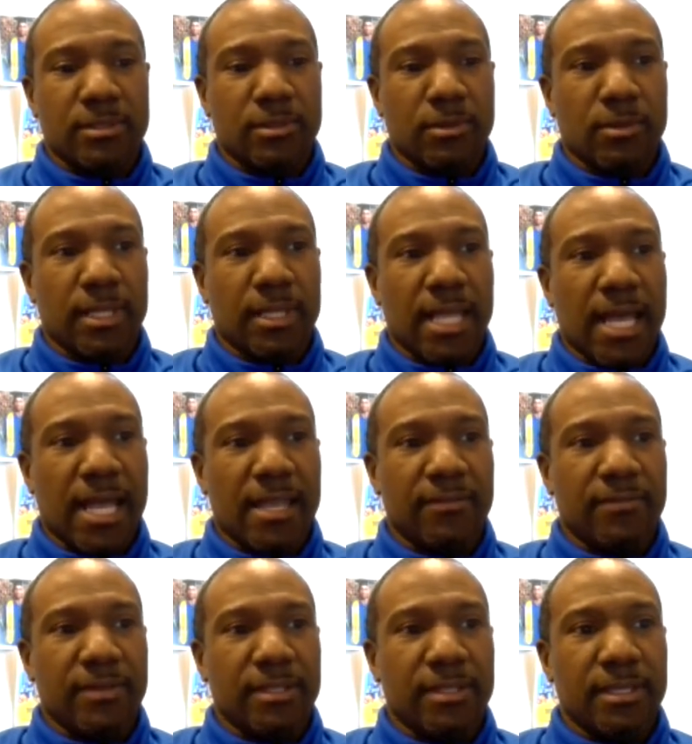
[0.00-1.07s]
you know
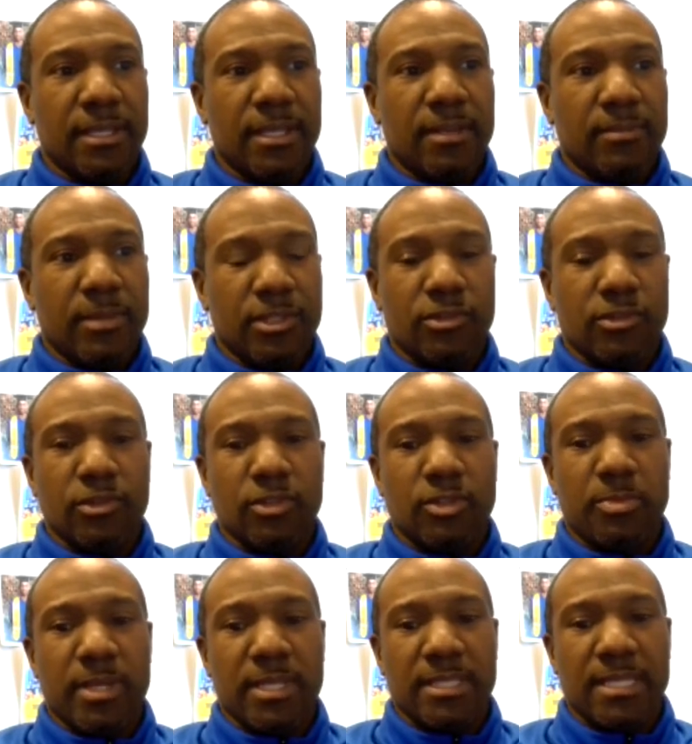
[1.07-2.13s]
alive and make sure you
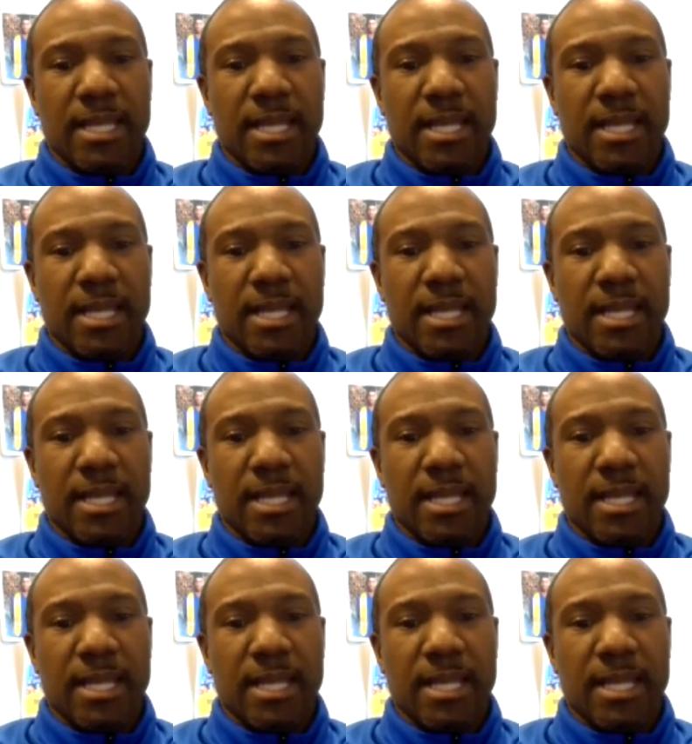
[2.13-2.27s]
spend